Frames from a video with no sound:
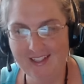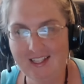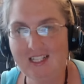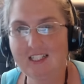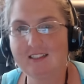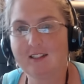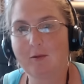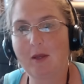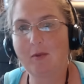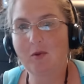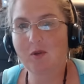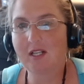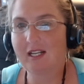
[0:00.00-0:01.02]
so maybe we're
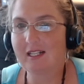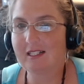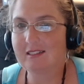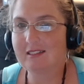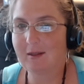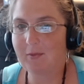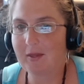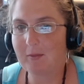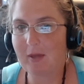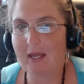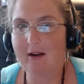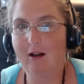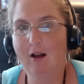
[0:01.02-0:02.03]
getting something paid
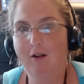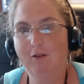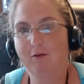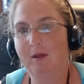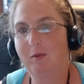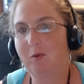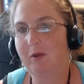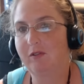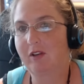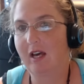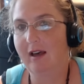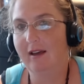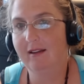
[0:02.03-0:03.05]
off. Maybe we've got
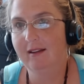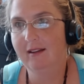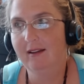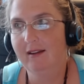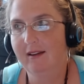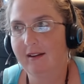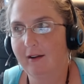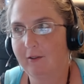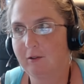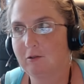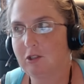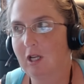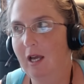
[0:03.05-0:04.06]
another job.